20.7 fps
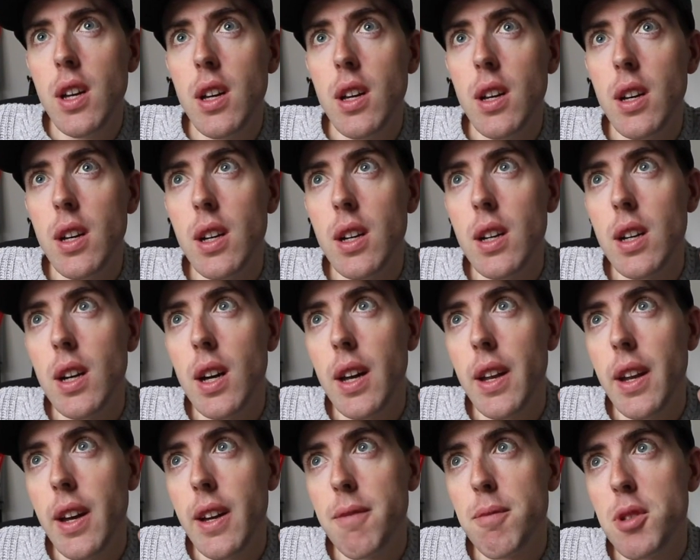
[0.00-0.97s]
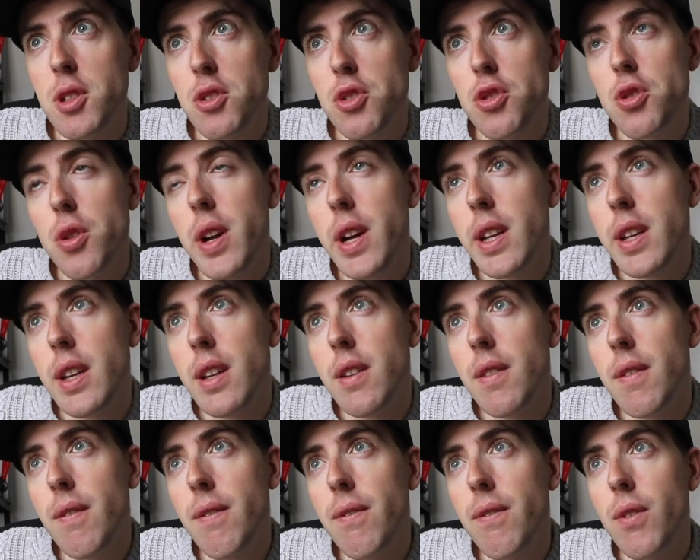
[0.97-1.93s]
And I've been
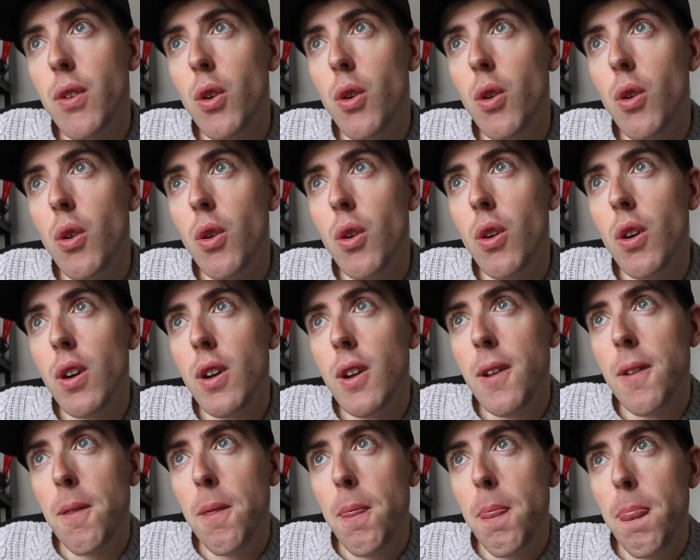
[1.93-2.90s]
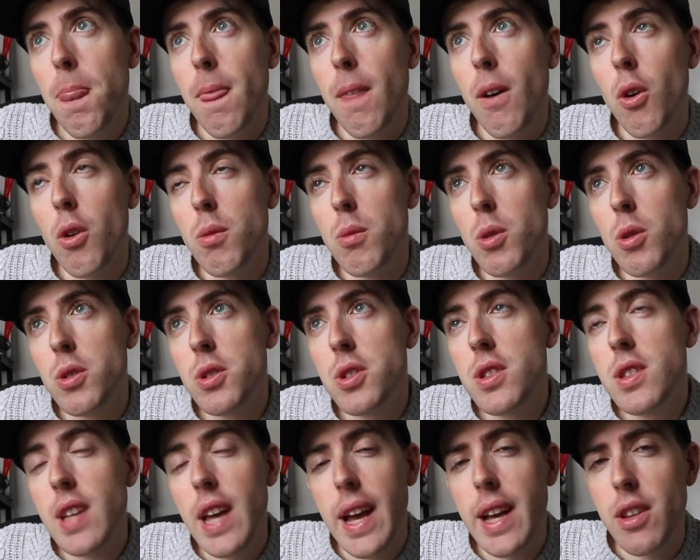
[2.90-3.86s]
training for
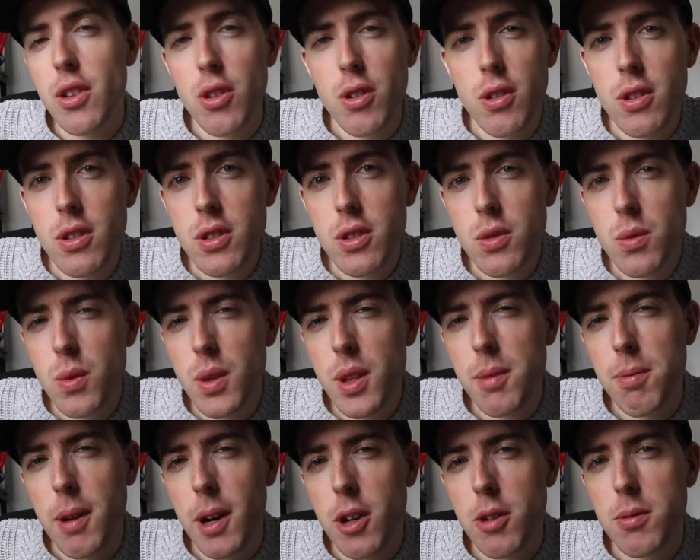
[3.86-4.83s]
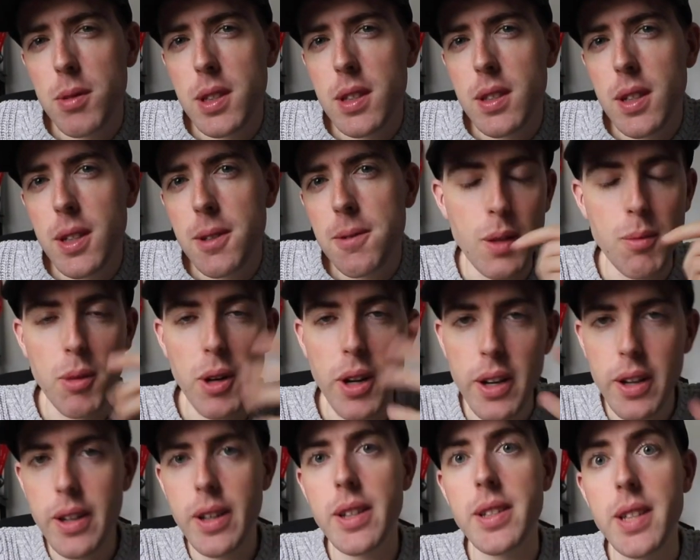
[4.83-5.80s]
almost 10 years with a power meter. My
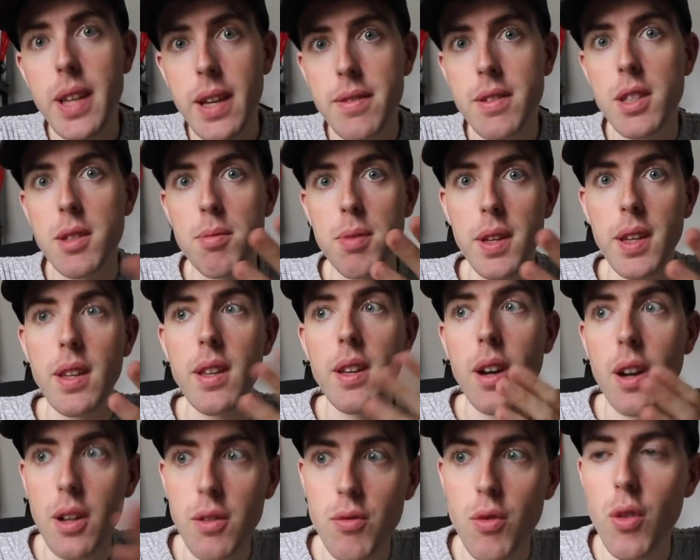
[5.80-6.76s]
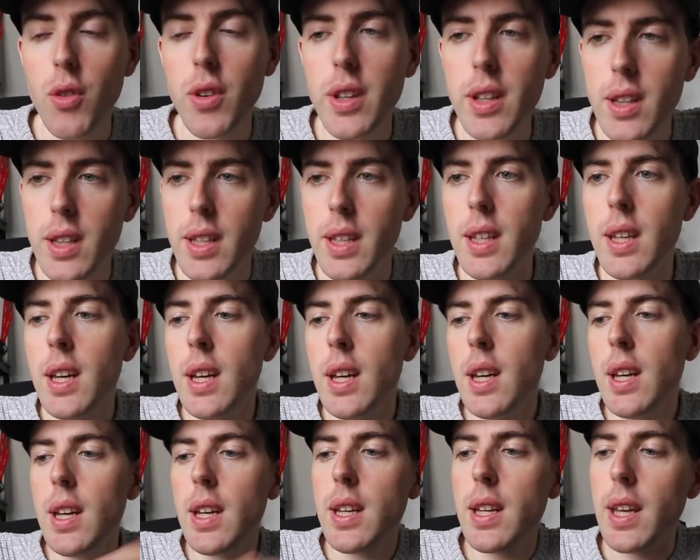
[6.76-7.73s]
highest FTP, ironically,
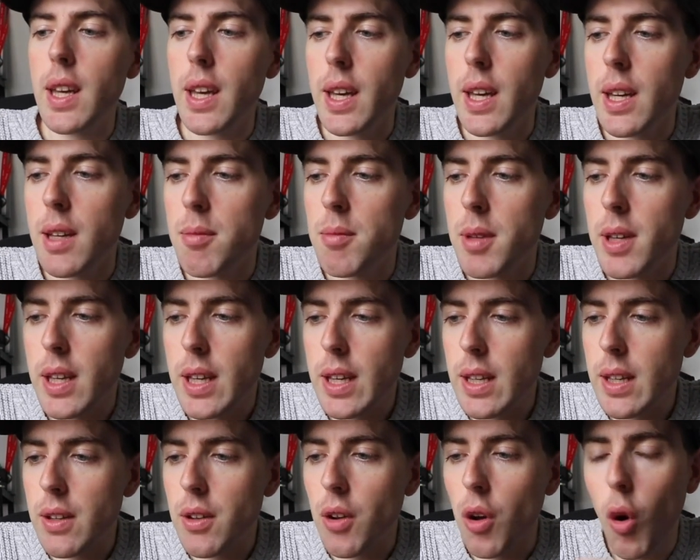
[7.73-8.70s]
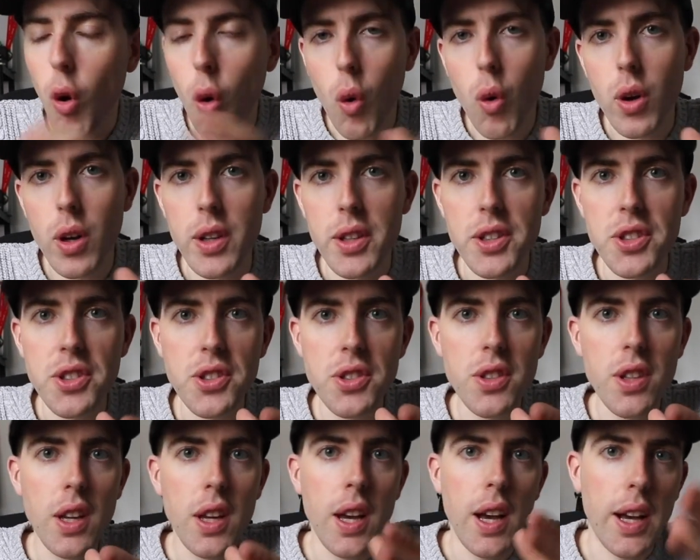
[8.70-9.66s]
came in
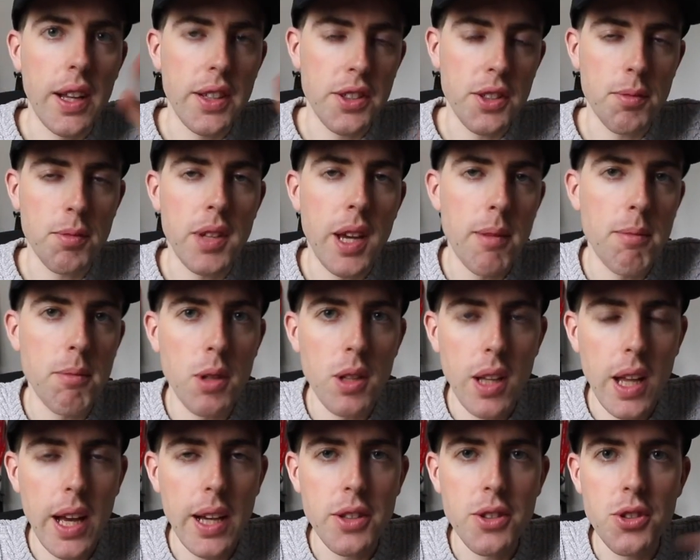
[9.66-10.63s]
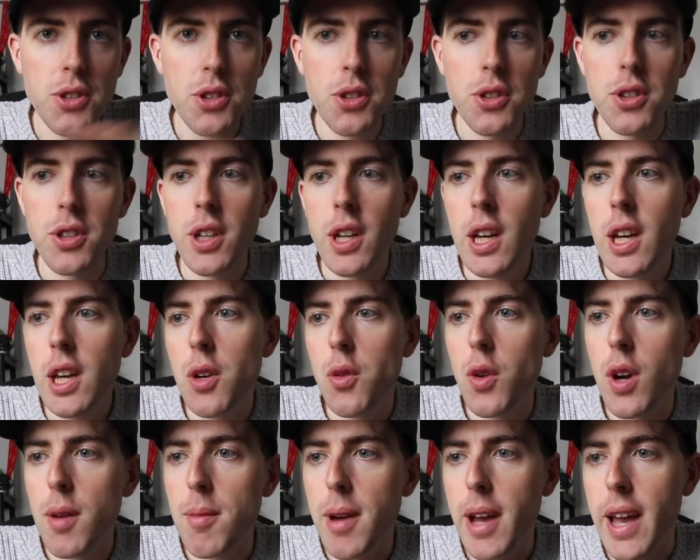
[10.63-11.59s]
August and September last year,
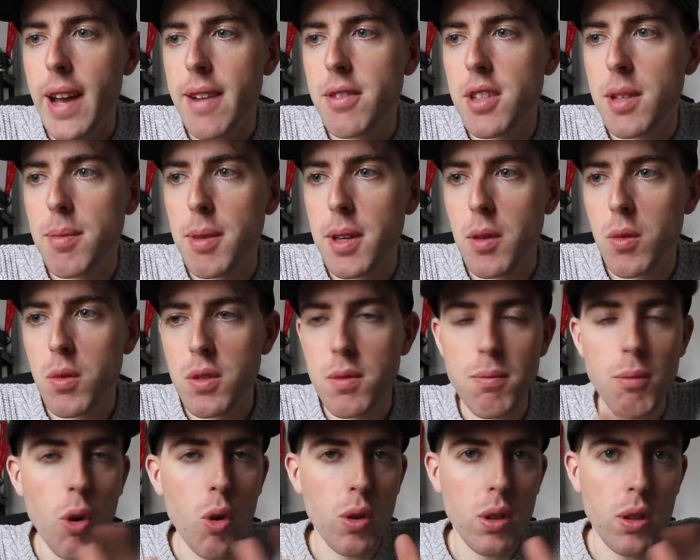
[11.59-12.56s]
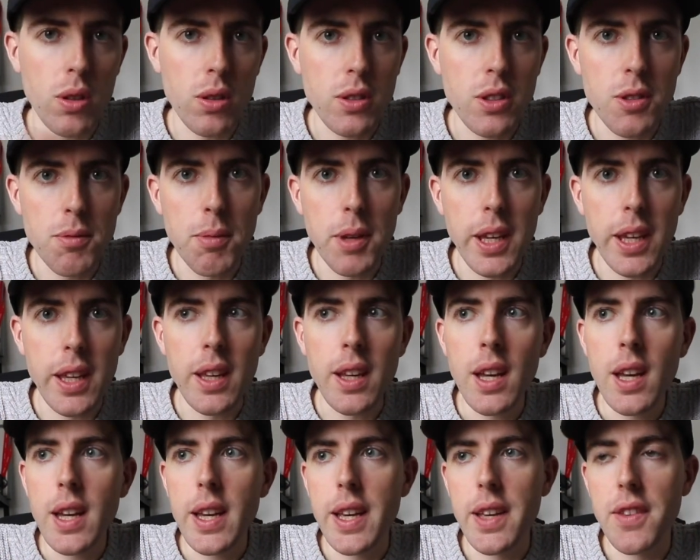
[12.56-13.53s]
where my FTP was modeled to be
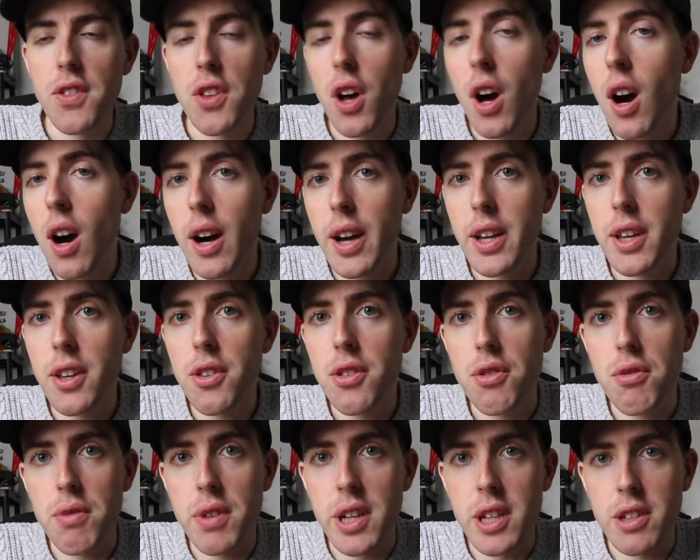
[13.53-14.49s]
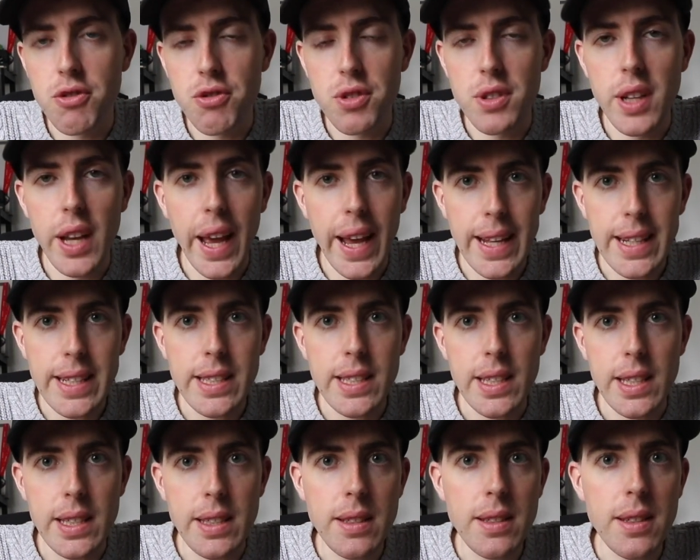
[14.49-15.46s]
in the high
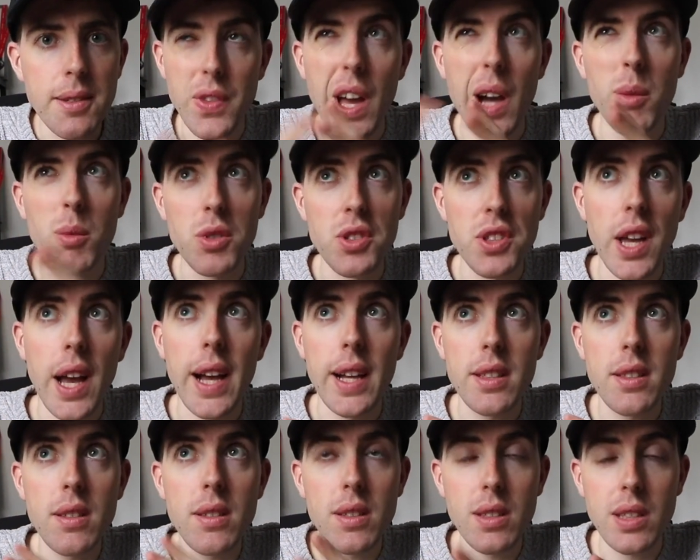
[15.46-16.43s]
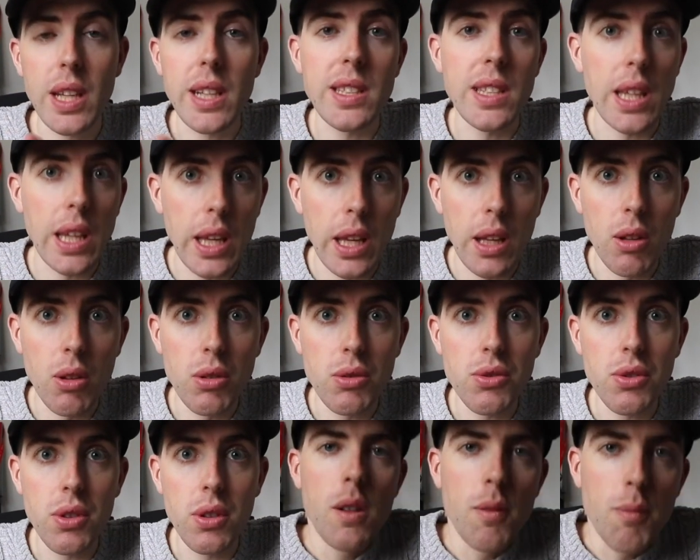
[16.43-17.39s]
380s. That was at 60 kilos.